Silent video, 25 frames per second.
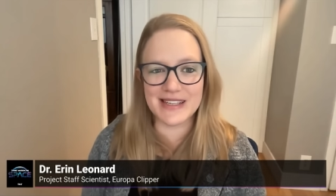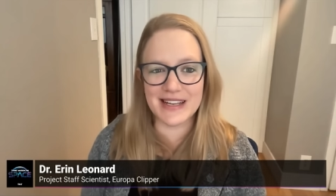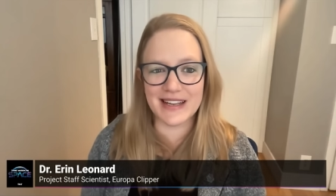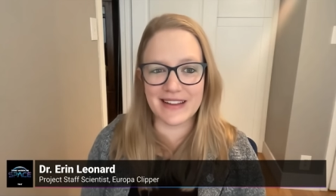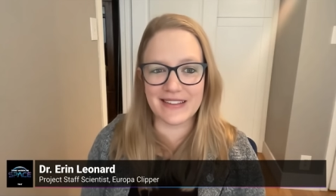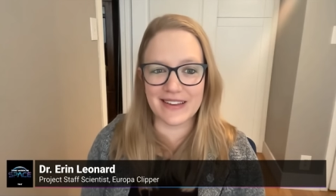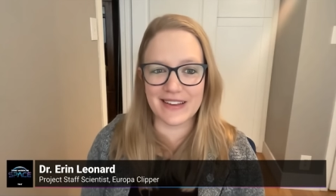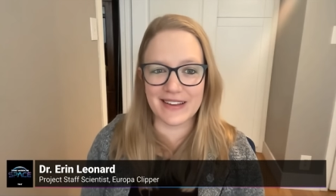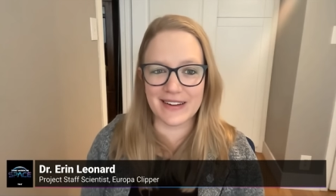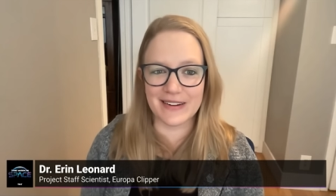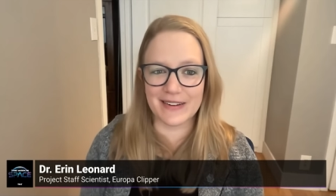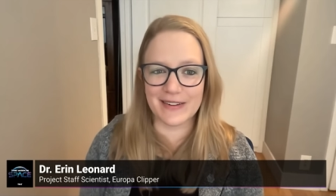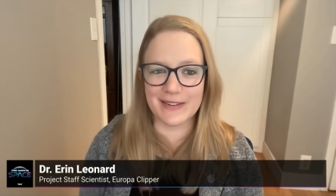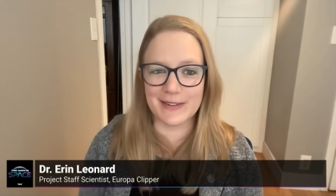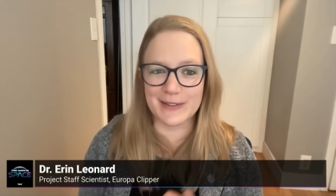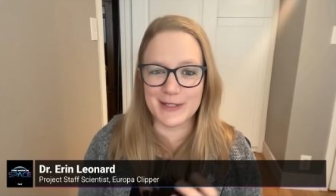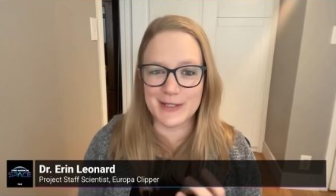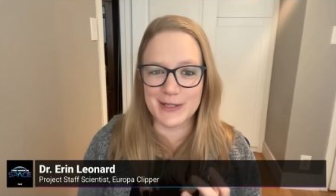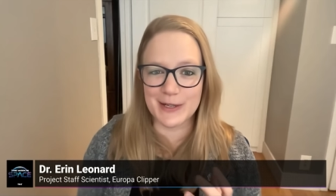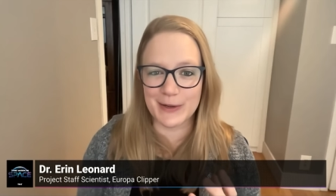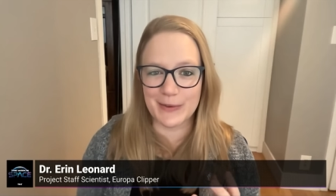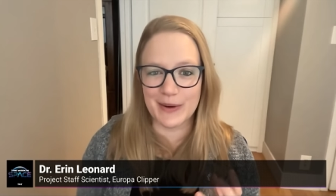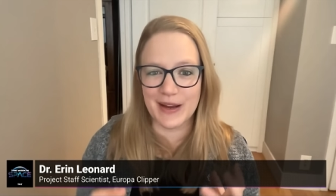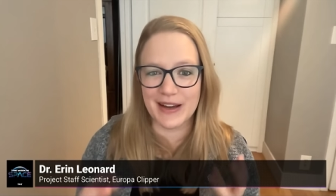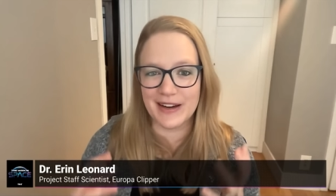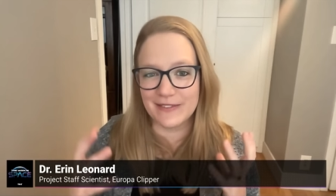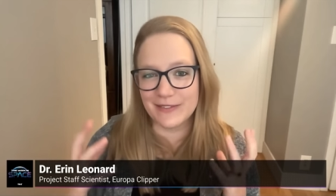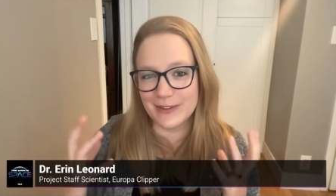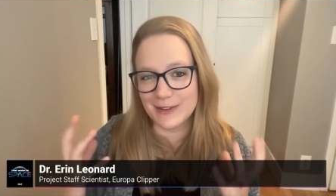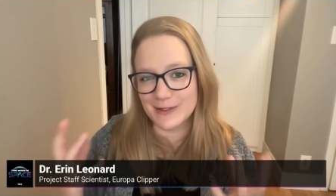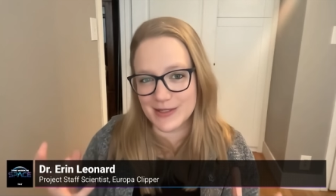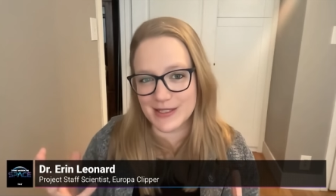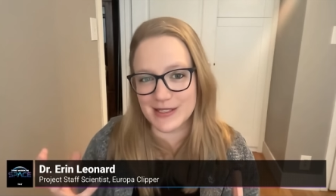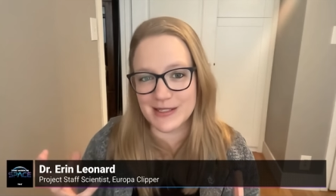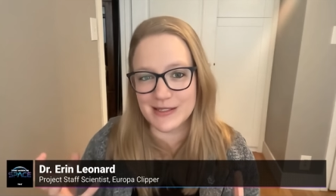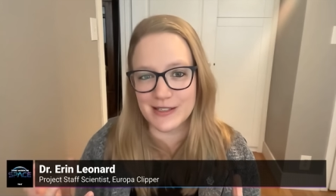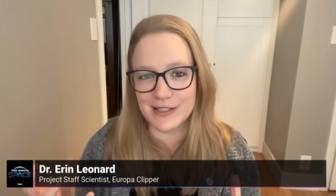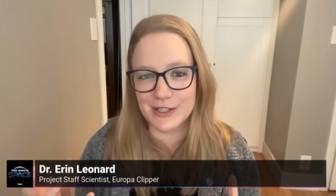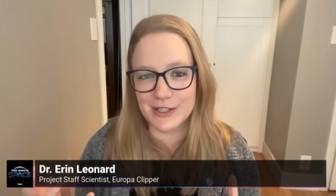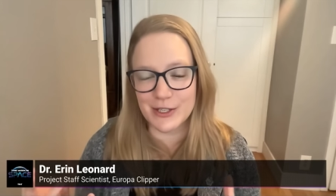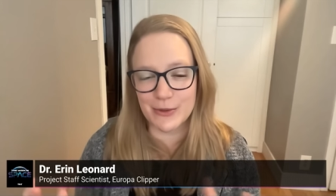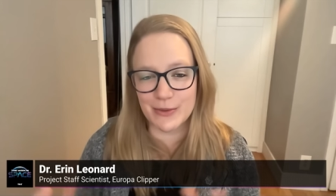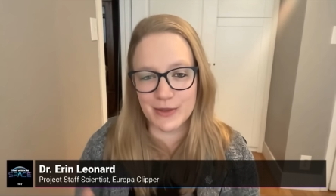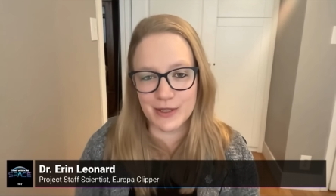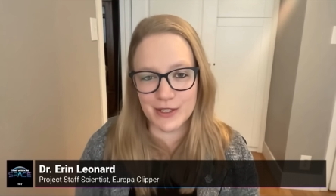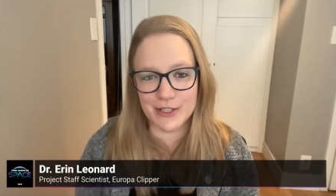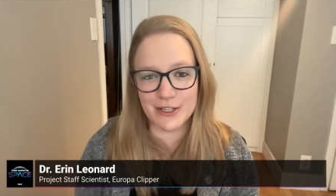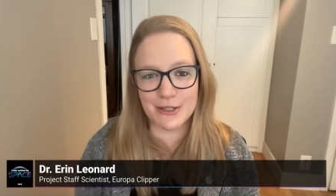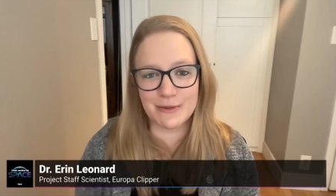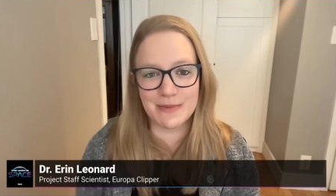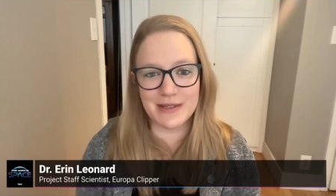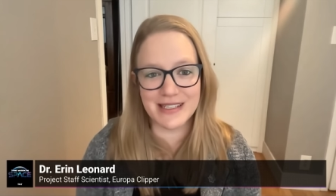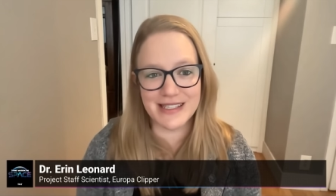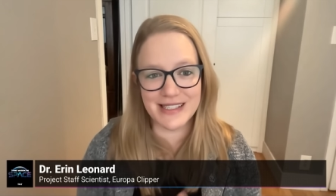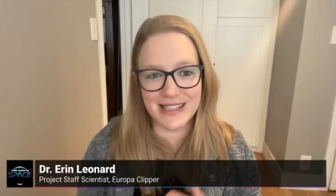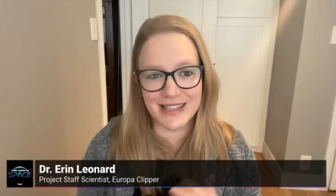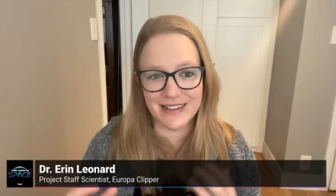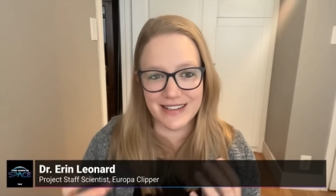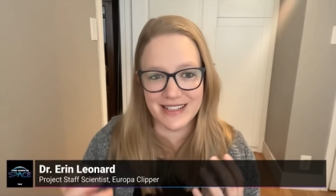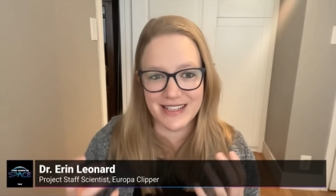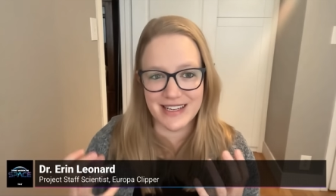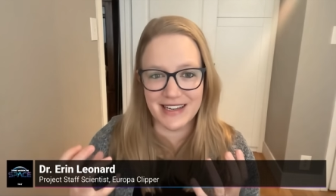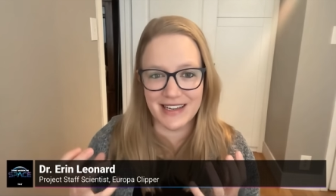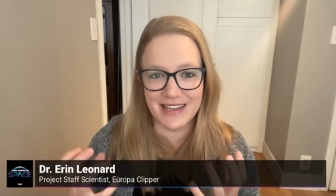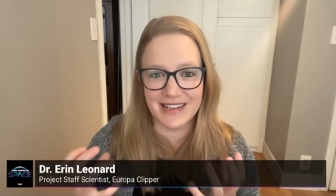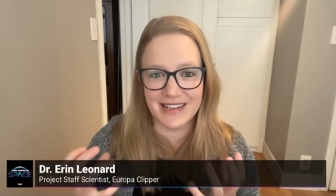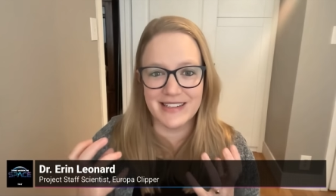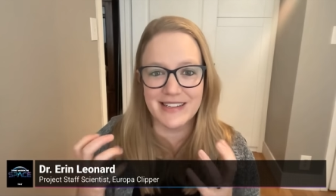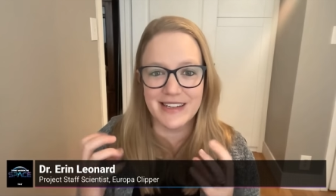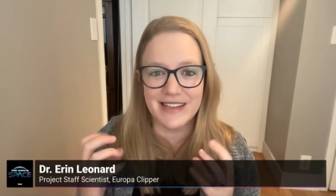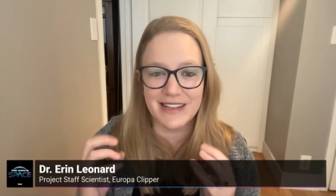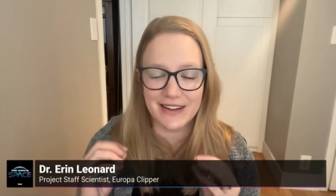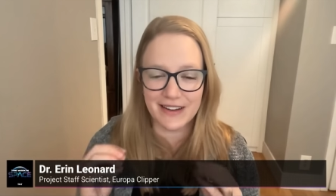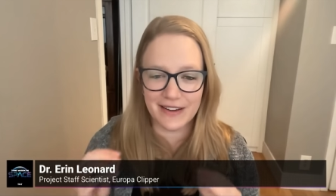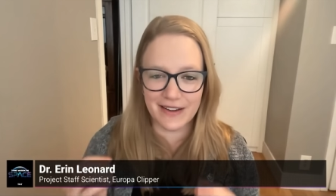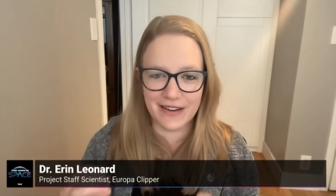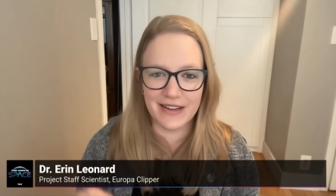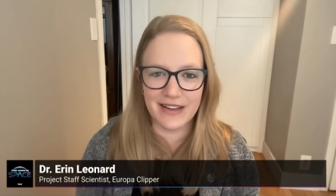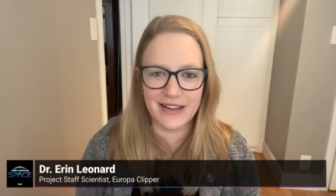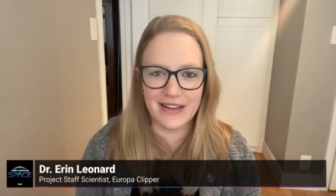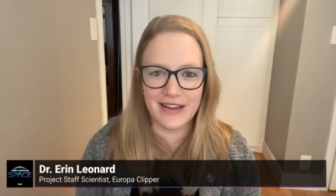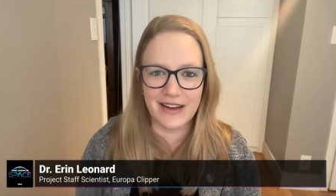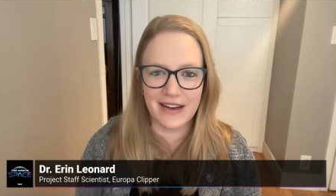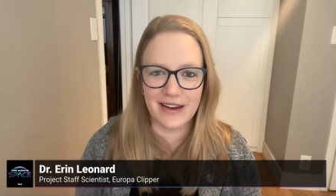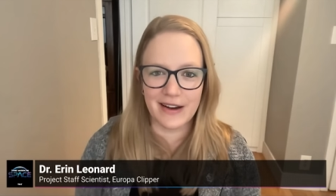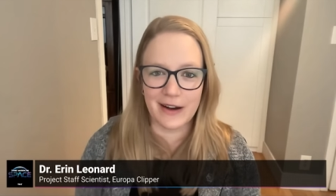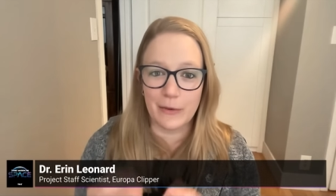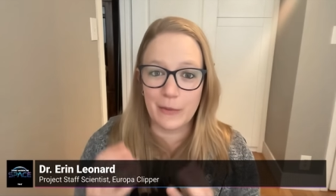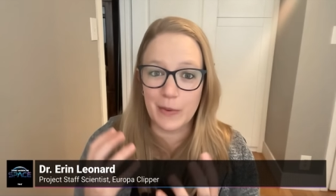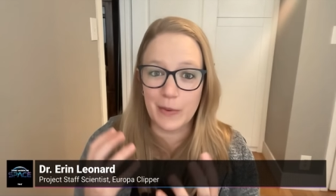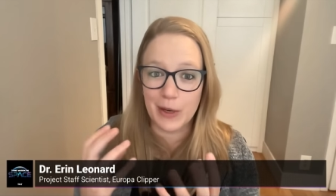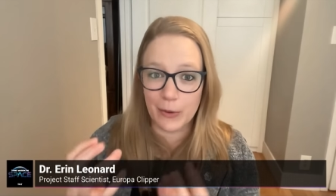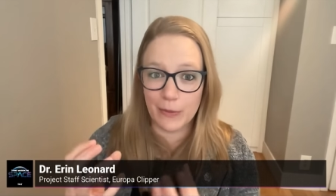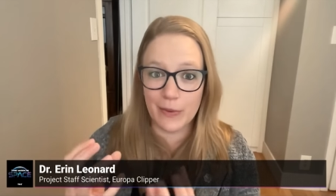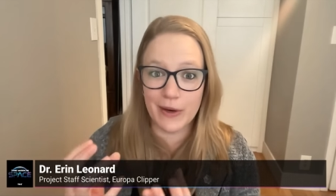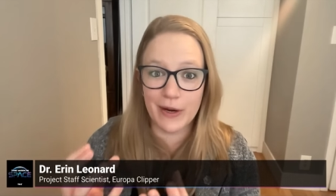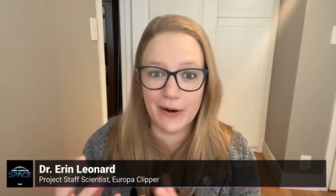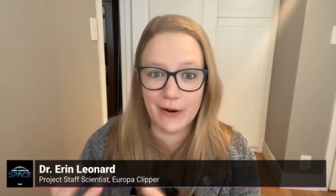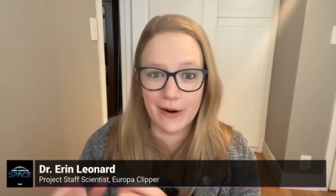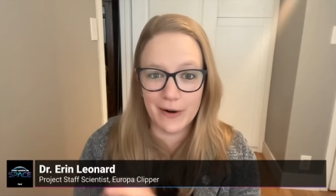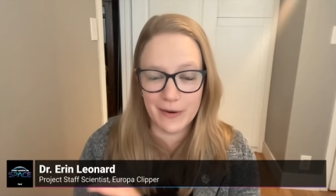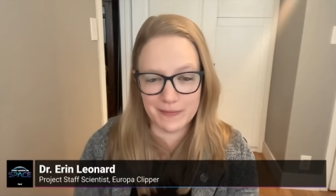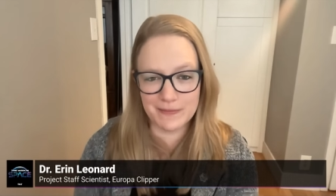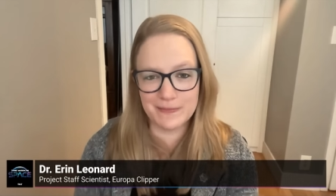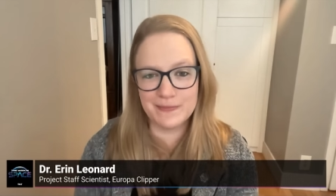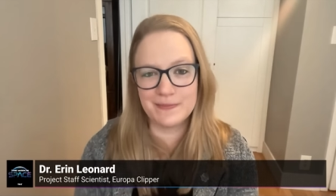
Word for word: And then also we have those in situ instruments that are taking data where we are.